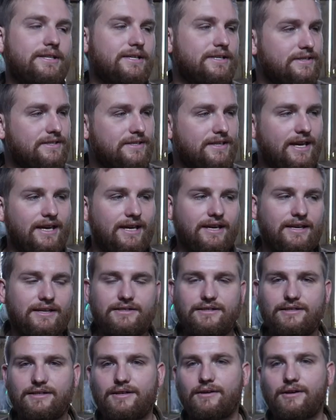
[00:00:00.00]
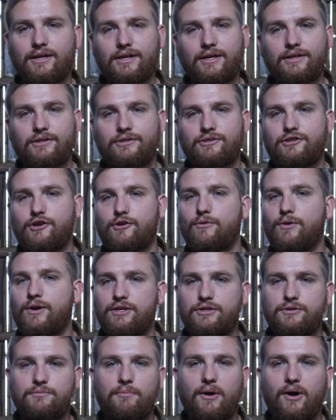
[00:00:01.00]
this thing into
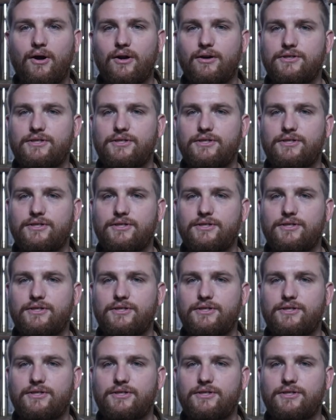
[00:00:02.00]
2-inch bar